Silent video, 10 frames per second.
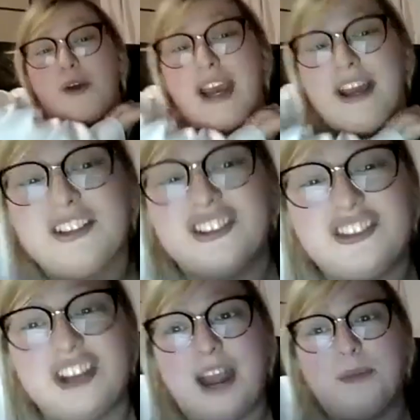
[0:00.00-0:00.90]
ahead and
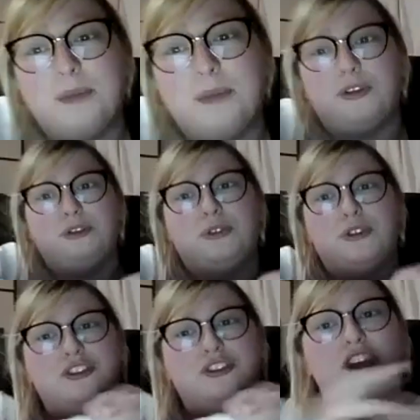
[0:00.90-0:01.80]
stab her through the
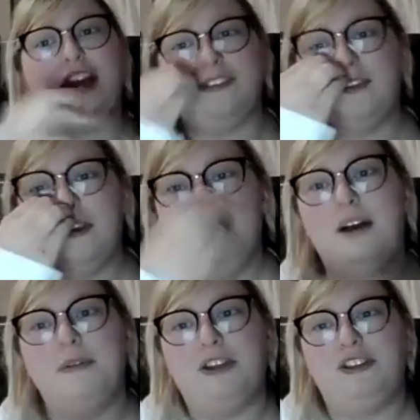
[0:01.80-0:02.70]
chest
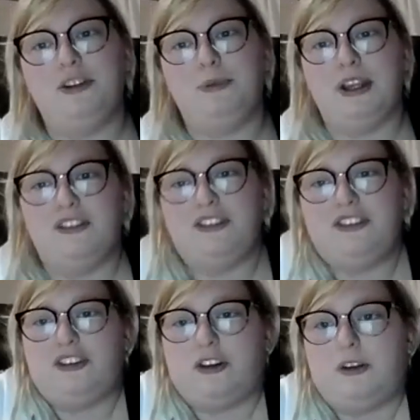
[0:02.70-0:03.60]
as she begins
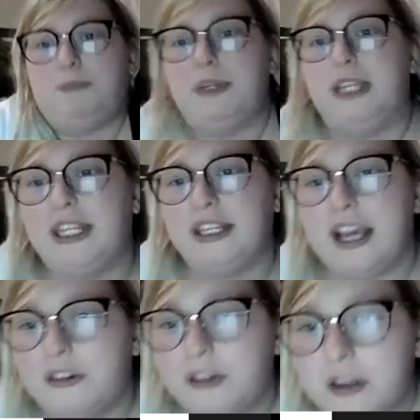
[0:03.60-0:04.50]
to start bleeding
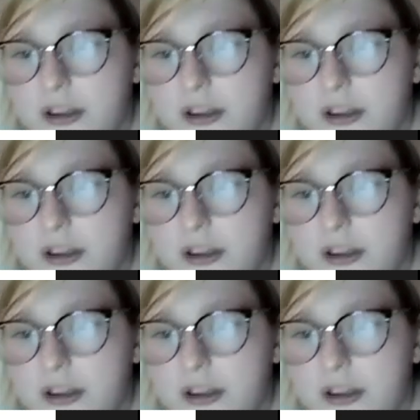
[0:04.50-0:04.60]
out.